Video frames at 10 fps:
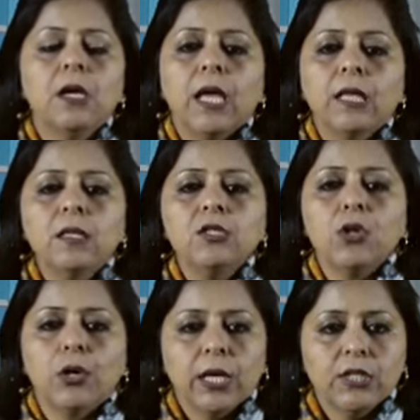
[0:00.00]
in the
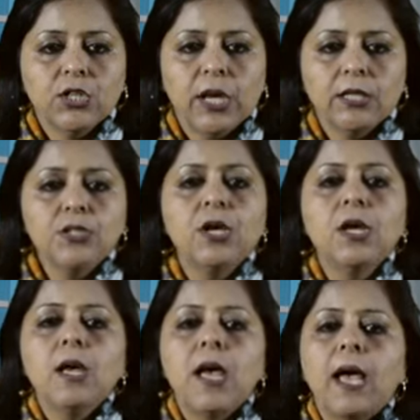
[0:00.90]
stock exchange
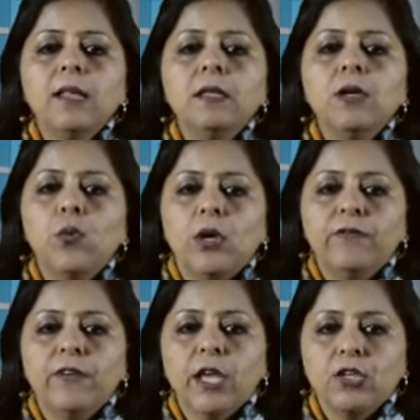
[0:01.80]
and their
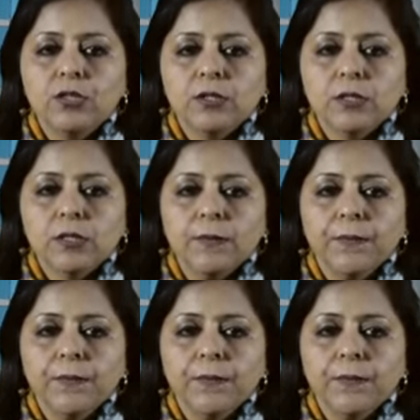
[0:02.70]
qualifications.